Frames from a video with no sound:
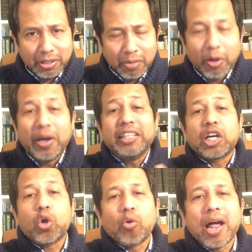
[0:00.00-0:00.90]
But when the
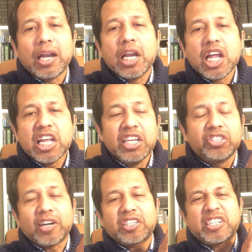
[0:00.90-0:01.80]
Quran
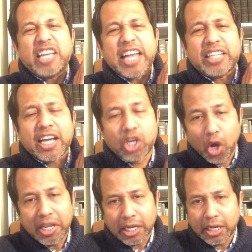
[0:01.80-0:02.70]
instructs
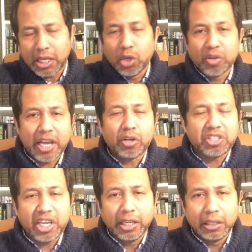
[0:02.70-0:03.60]
categorically, you
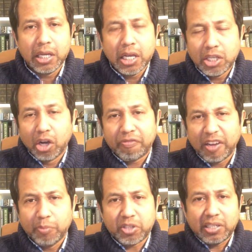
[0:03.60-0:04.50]
cannot kill your
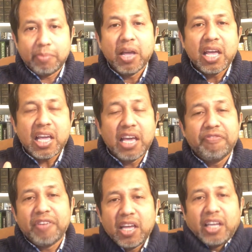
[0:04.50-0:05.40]
fellow Muslim
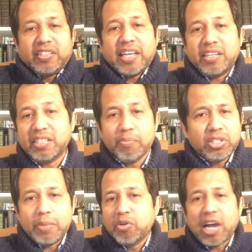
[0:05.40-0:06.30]
if he says he's a
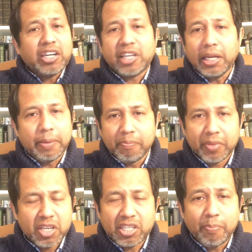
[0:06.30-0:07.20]
Muslim, you can't kill him.
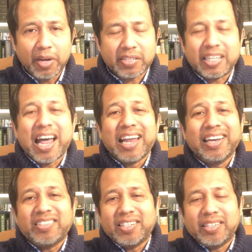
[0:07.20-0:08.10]
Simple as that,
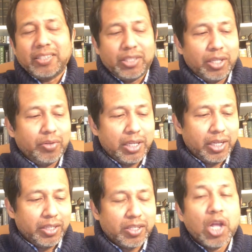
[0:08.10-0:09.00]
unless it
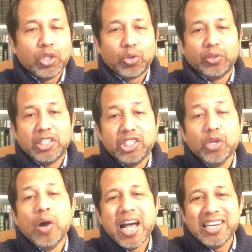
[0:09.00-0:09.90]
is through the
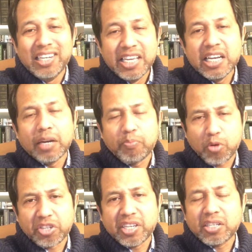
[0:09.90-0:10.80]
due legal
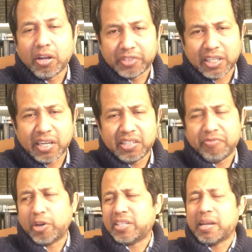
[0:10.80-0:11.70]
process of the country,
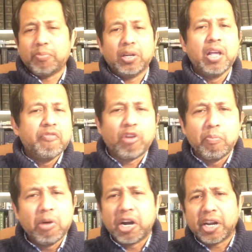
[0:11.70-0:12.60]
for example, for
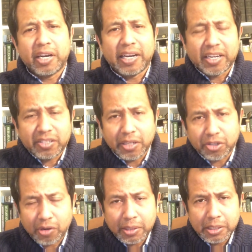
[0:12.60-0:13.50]
murder and etc.